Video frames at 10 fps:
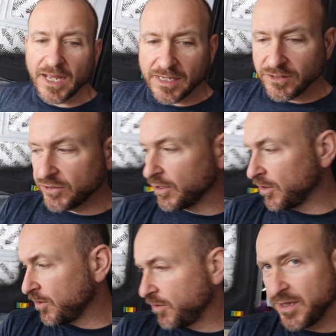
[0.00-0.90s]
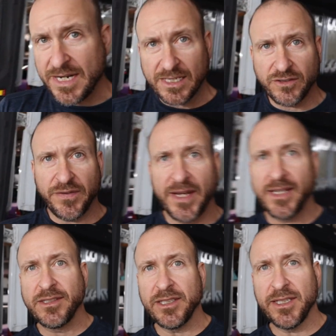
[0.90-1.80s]
guys, so the next
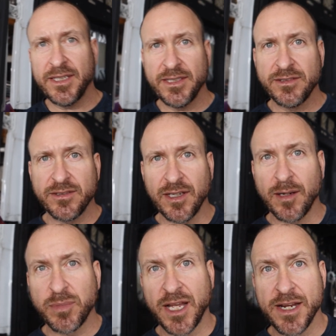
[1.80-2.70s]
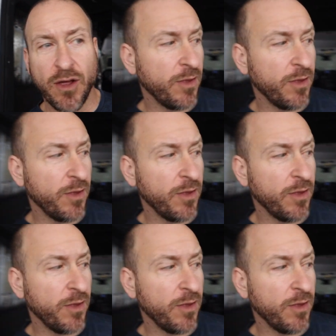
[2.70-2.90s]
phase is applying